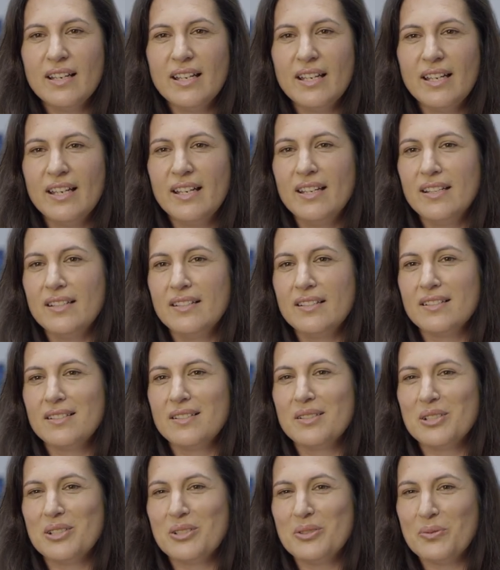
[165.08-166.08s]

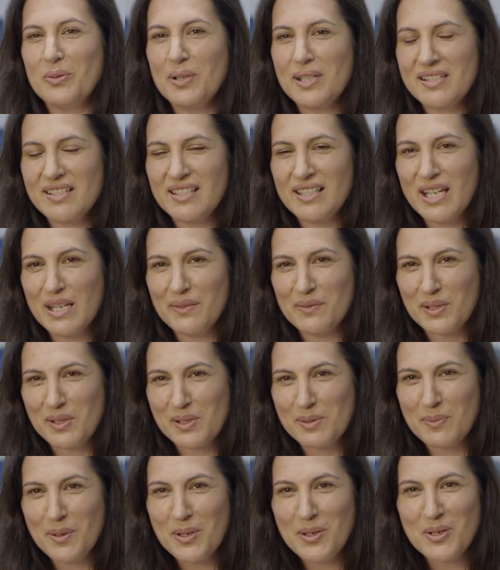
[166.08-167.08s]
And recently, having
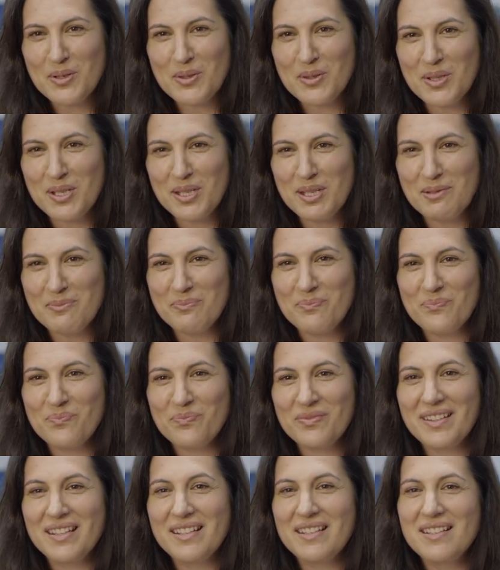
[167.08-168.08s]
spoken to him,
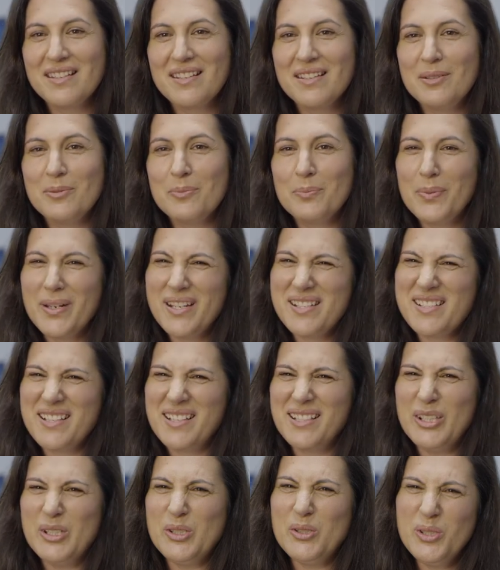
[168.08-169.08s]

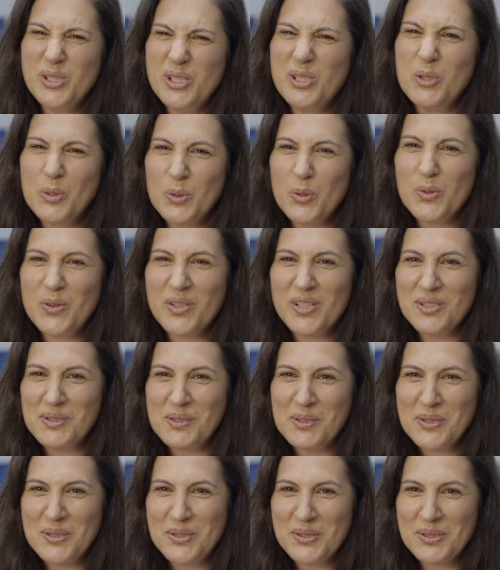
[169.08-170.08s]
basically you ignore the
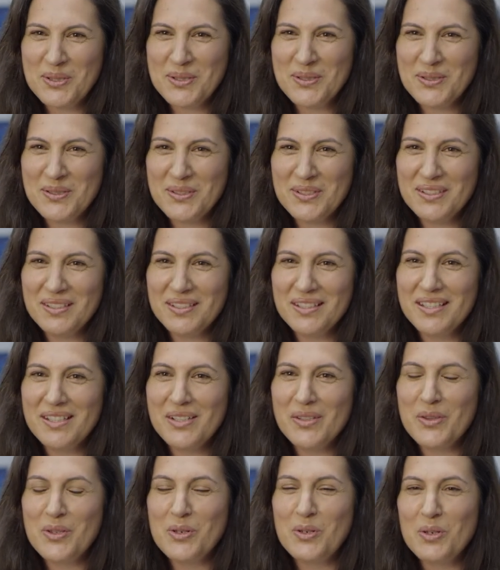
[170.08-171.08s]
alert.
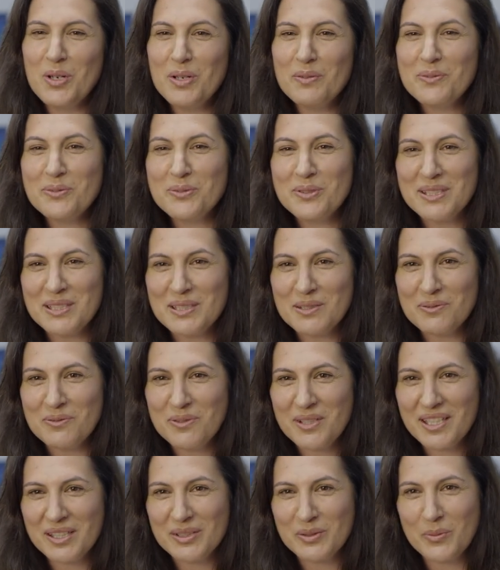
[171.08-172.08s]
The novelty
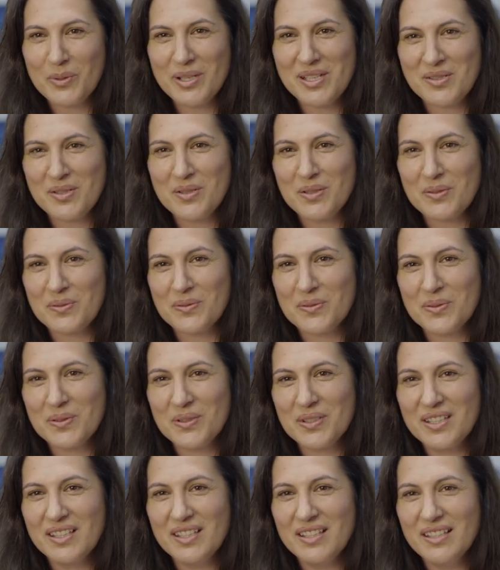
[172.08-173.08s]
effect wears off.
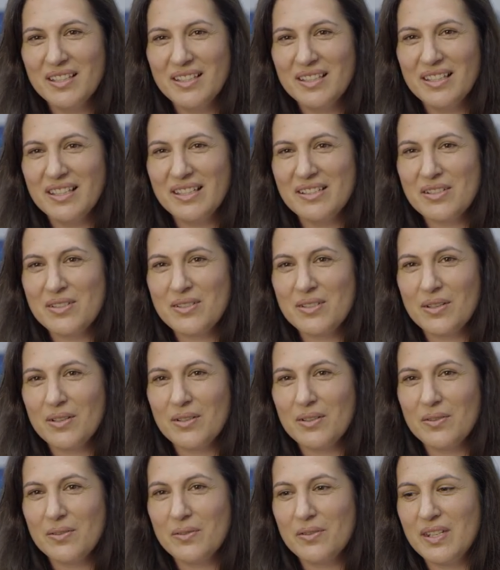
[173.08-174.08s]
And
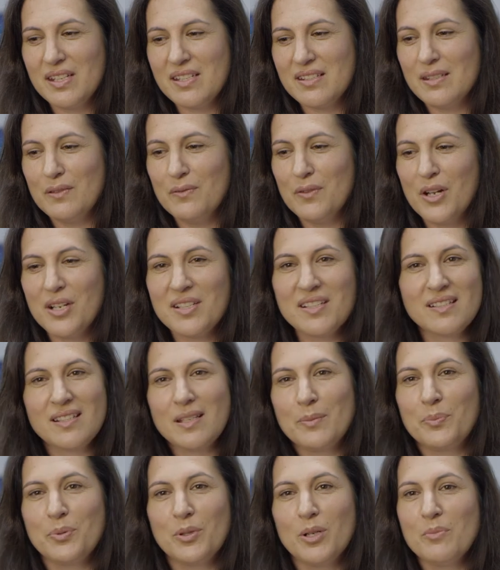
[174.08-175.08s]
so these devices
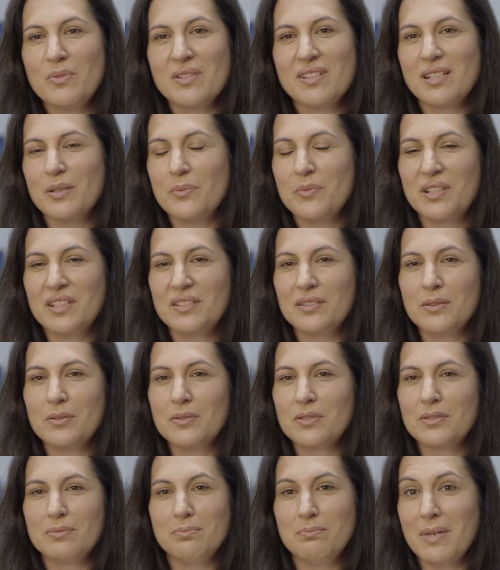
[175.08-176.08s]
that promise that we're going to
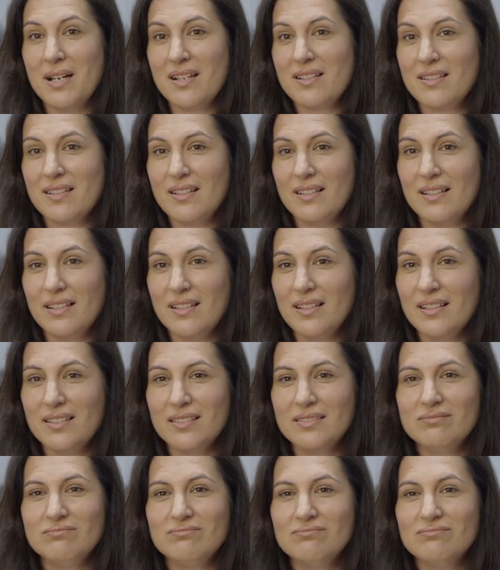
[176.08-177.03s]
look muscular,